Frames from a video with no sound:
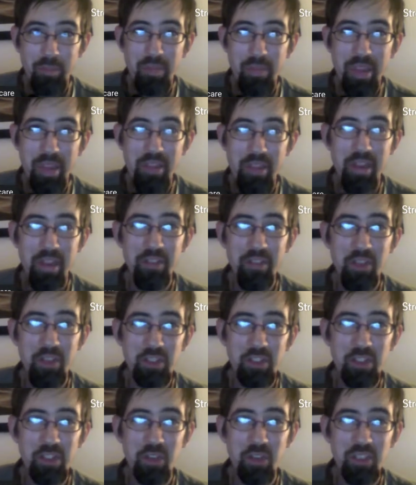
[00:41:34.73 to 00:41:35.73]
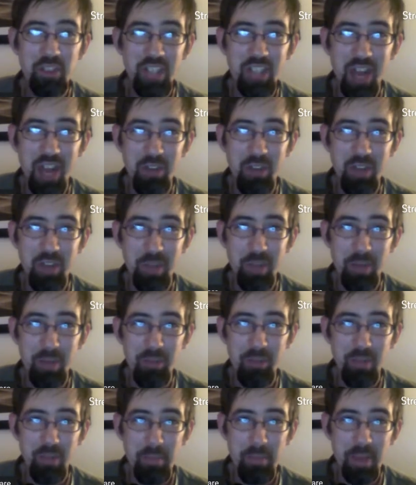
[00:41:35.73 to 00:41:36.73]
Even if there's no sound
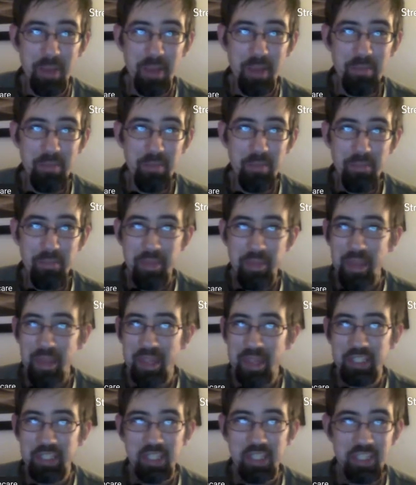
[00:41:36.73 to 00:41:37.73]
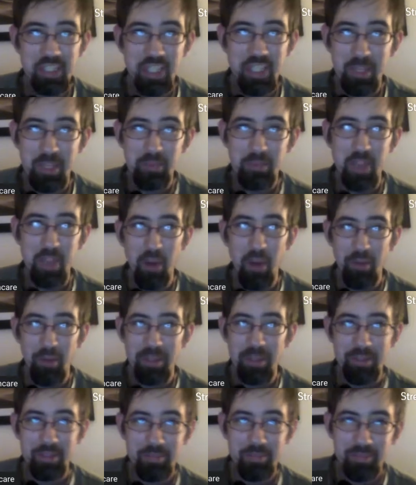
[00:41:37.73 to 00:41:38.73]
coming from me, it just keeps going.